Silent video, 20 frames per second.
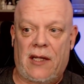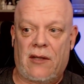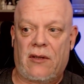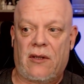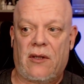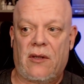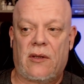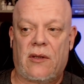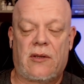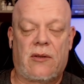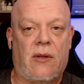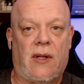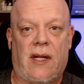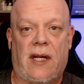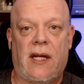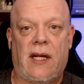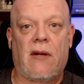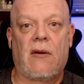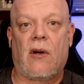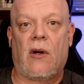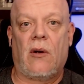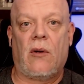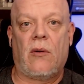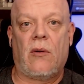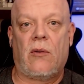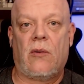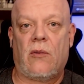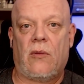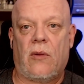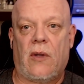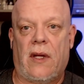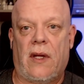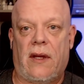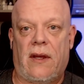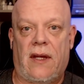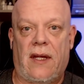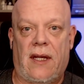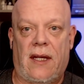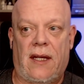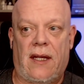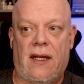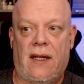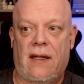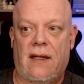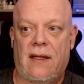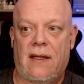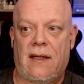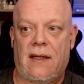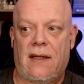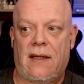introduced to a hero with the